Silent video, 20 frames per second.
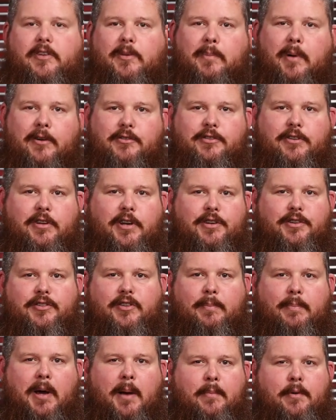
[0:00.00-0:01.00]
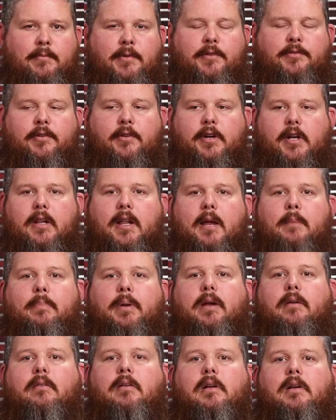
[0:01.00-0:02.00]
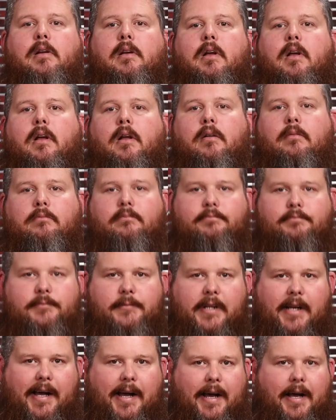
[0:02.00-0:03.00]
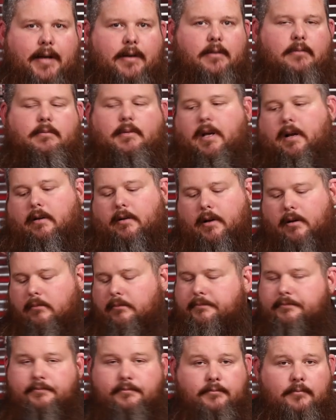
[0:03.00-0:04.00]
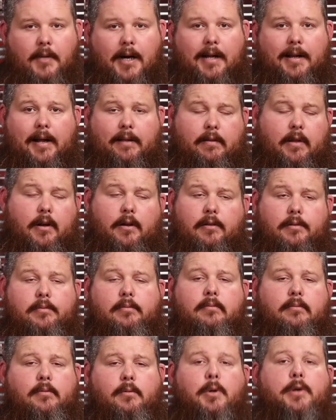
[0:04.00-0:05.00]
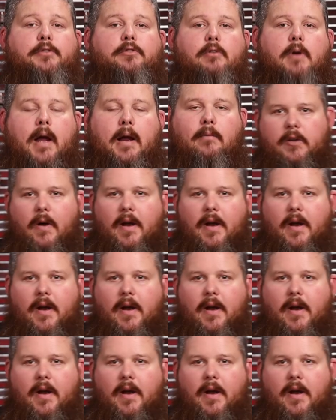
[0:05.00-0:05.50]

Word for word: I suppose you could use a pump and recirculate, but uh, I don't know. I like the hose, works great.